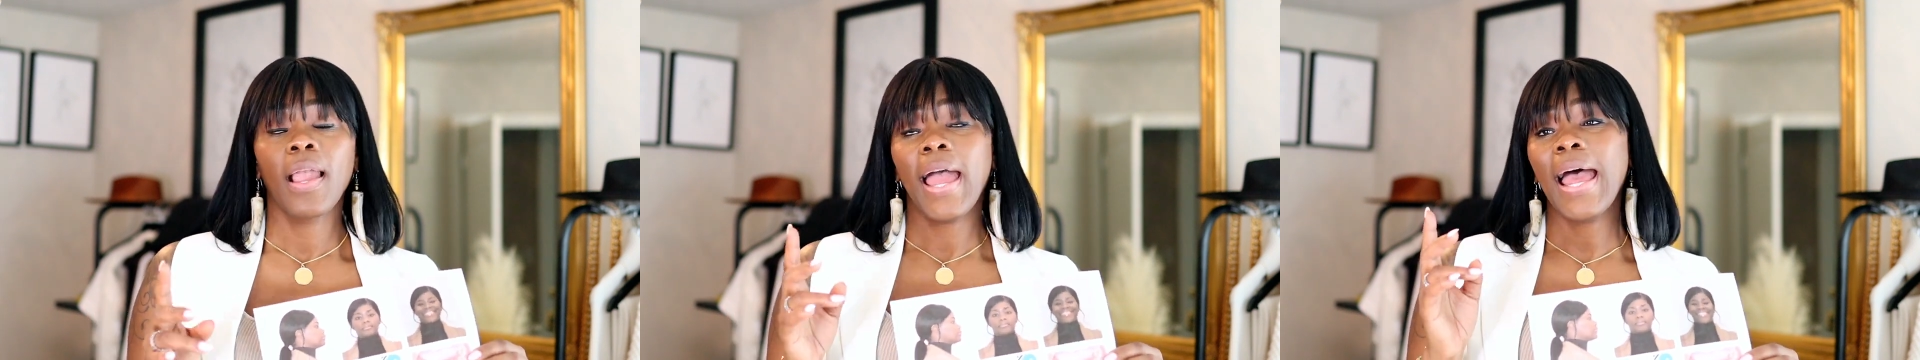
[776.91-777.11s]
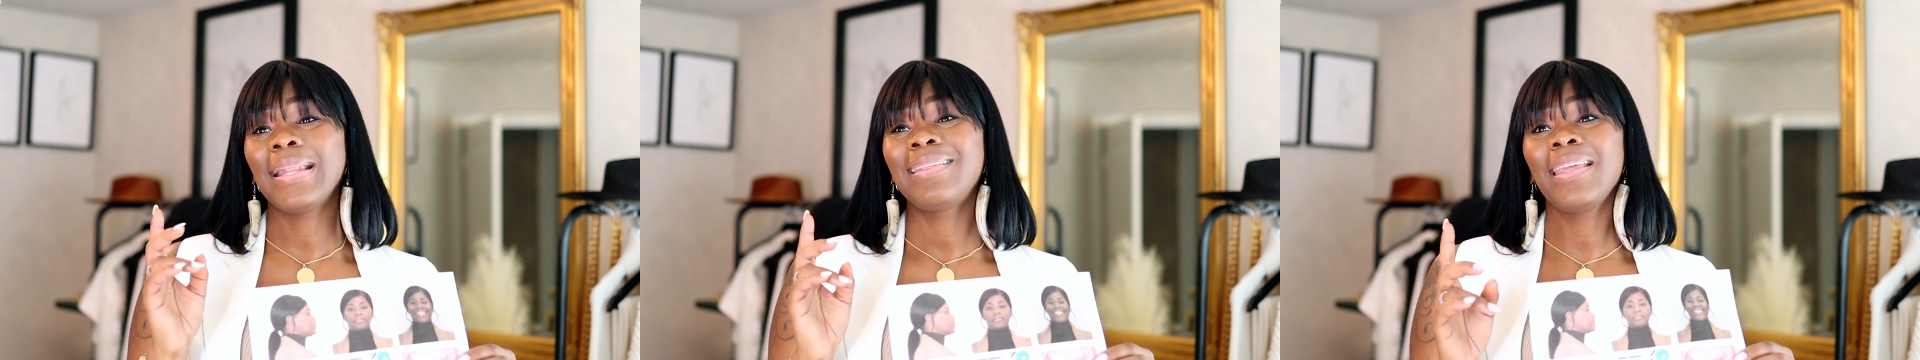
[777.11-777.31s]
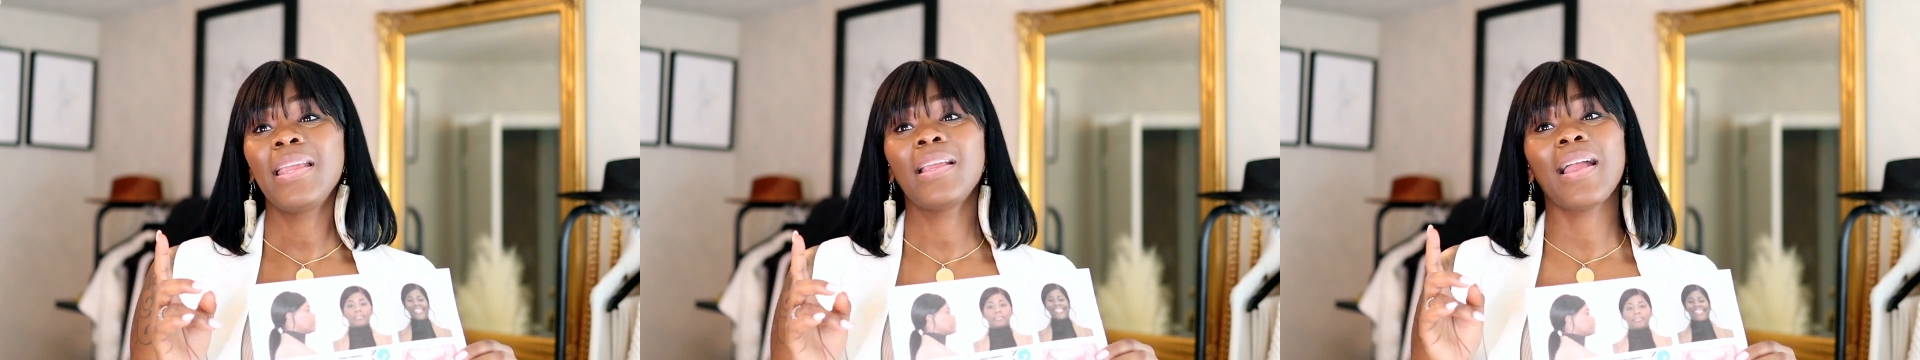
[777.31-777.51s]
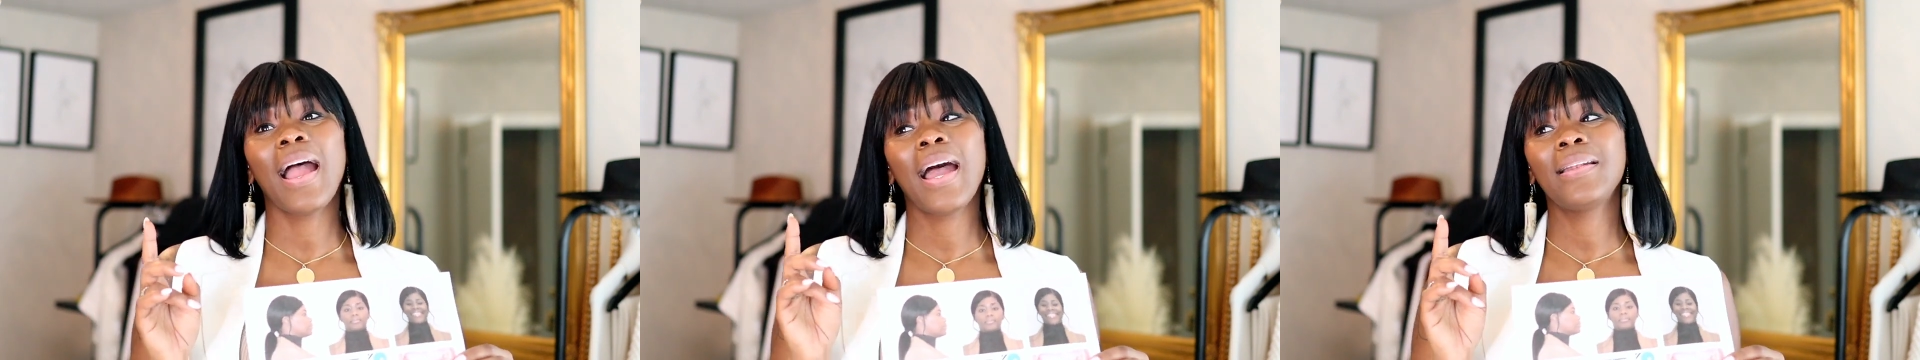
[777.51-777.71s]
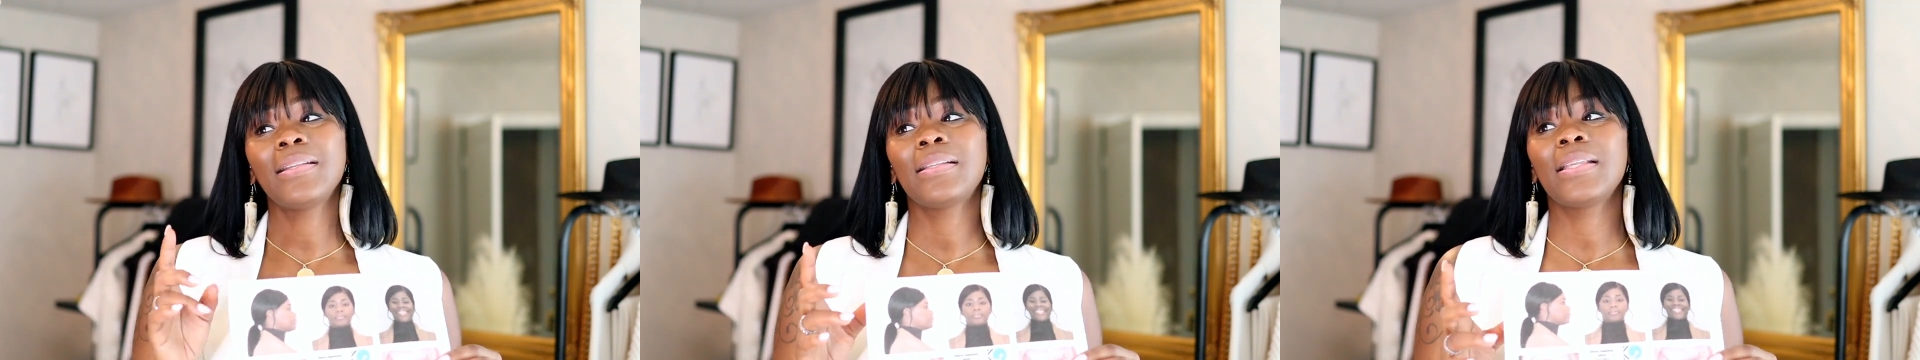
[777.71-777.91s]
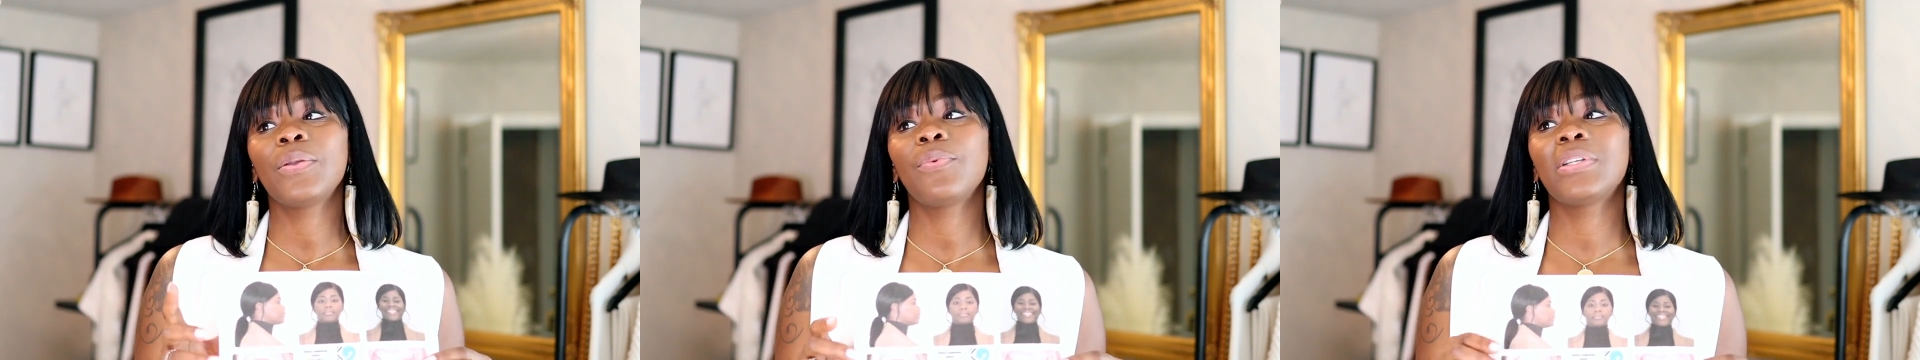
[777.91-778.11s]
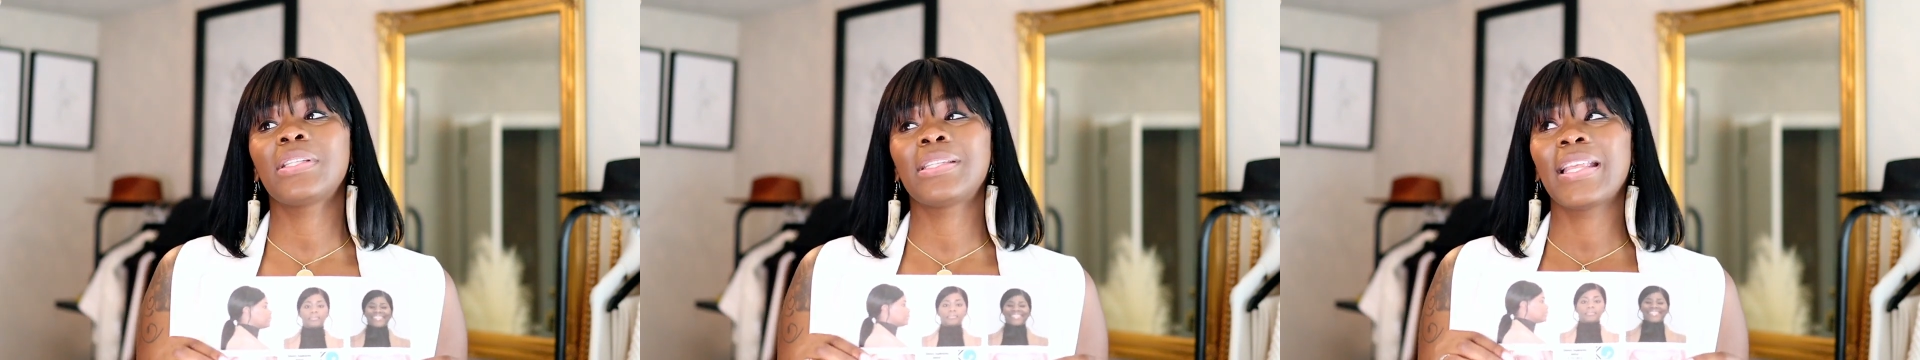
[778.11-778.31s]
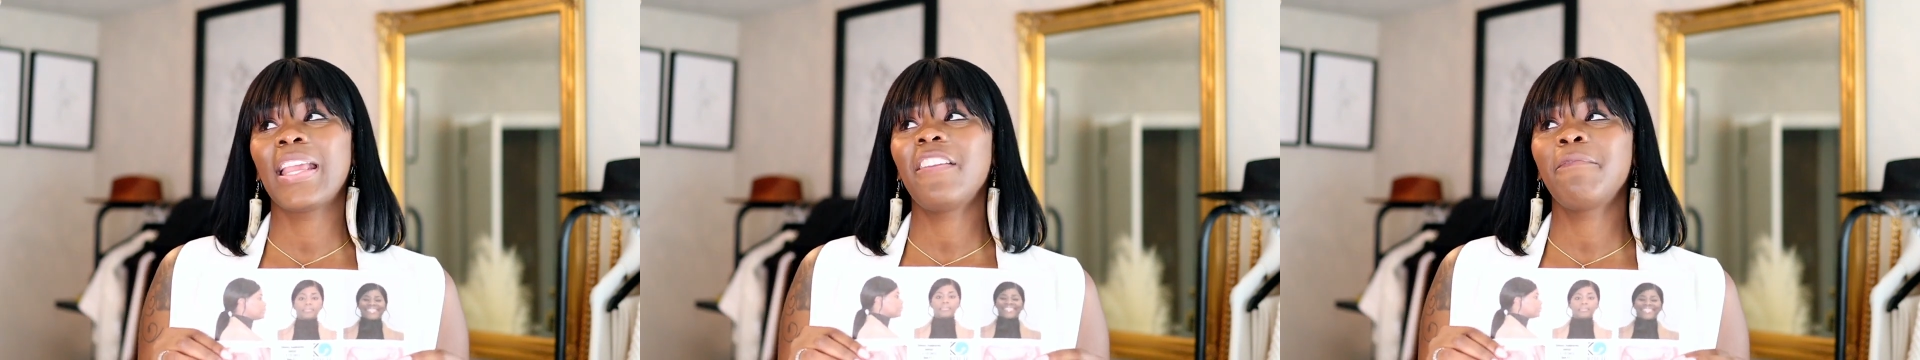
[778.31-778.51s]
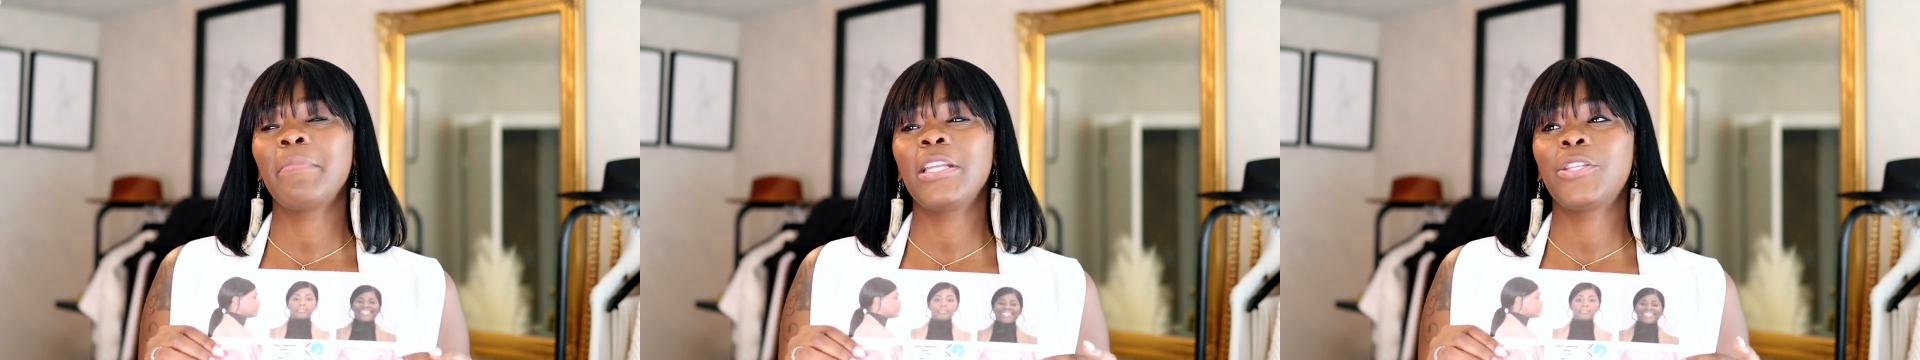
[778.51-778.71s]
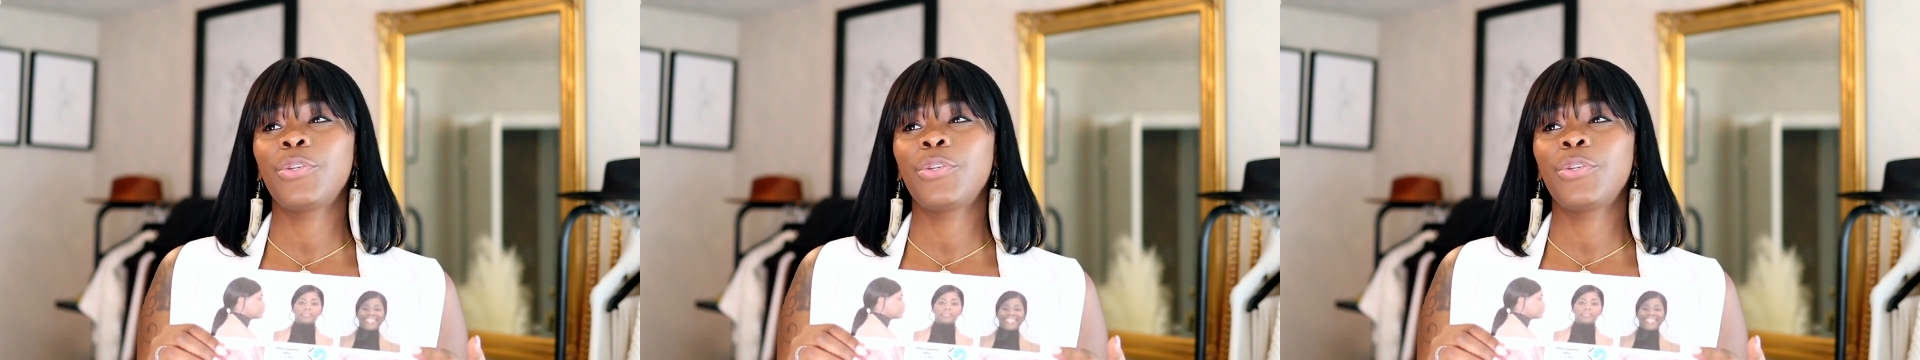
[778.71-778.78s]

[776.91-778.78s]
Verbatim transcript: i think honestly what saved me